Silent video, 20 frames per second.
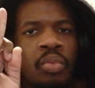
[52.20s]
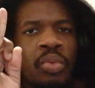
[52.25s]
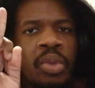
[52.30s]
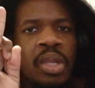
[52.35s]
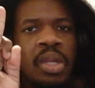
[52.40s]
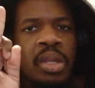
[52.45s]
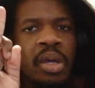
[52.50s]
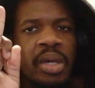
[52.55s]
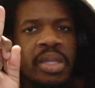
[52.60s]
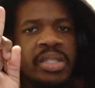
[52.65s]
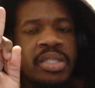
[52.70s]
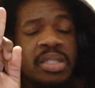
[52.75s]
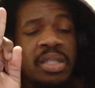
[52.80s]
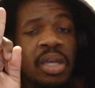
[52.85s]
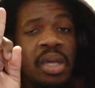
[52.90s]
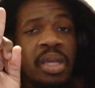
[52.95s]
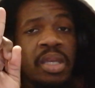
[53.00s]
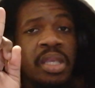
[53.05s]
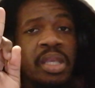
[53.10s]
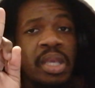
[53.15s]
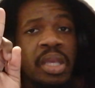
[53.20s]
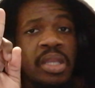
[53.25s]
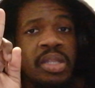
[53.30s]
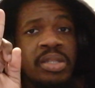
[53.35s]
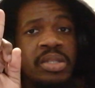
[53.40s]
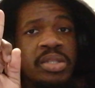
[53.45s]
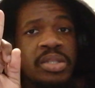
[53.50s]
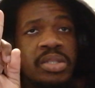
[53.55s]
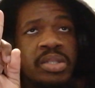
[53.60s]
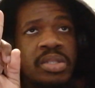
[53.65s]
we lost
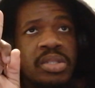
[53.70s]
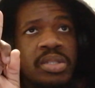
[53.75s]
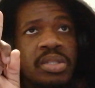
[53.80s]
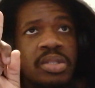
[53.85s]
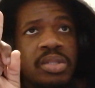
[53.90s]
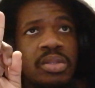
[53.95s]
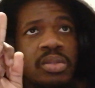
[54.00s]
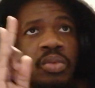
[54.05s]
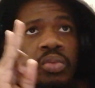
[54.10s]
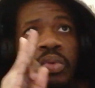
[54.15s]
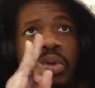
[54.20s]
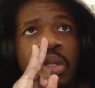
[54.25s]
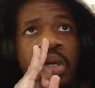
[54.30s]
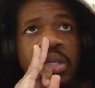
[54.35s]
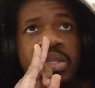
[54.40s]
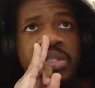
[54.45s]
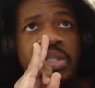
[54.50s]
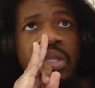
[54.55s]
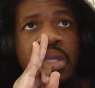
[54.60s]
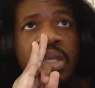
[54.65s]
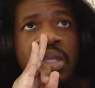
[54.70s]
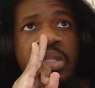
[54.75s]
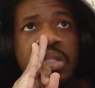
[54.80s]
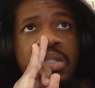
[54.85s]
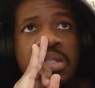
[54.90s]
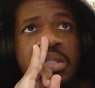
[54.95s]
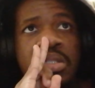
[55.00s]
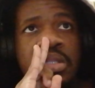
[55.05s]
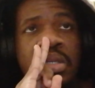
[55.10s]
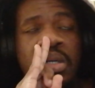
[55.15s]
against who lost
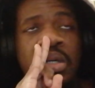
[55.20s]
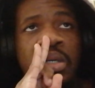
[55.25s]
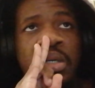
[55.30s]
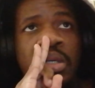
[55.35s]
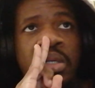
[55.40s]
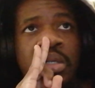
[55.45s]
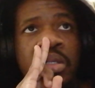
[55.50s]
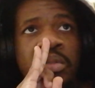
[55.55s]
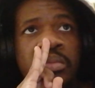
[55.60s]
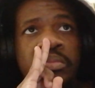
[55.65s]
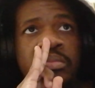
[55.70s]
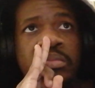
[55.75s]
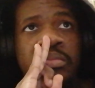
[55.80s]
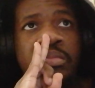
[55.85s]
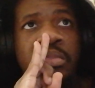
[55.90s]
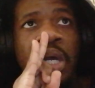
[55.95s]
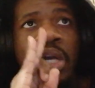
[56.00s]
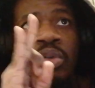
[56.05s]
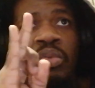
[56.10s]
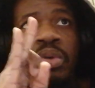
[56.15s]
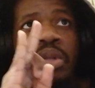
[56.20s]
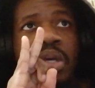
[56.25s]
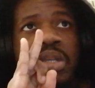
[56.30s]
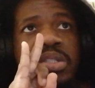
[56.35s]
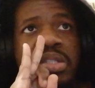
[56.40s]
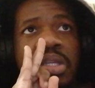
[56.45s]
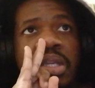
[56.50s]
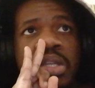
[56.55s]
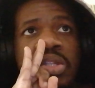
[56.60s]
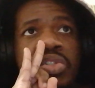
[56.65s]
against? Um, I know we
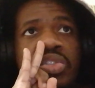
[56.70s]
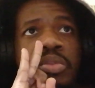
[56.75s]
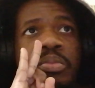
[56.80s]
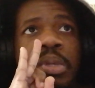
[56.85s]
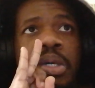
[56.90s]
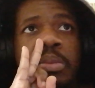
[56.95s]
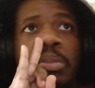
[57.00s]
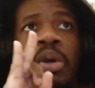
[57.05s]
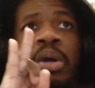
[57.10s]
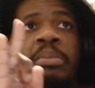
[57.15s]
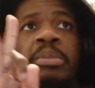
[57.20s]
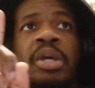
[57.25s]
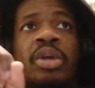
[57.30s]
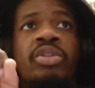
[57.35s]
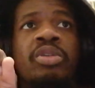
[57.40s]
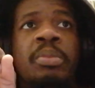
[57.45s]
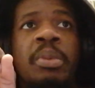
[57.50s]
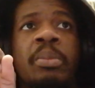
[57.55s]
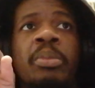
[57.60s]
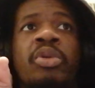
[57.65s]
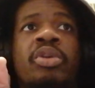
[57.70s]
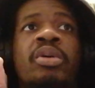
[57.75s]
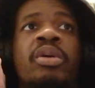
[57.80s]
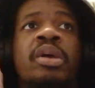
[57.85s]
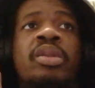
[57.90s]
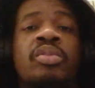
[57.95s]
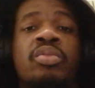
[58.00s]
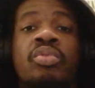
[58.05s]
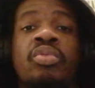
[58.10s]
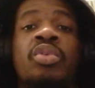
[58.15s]
lost against somebody, but I'm not remembering
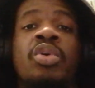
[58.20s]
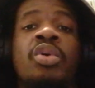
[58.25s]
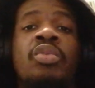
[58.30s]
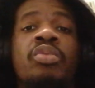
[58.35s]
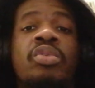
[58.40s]
right now.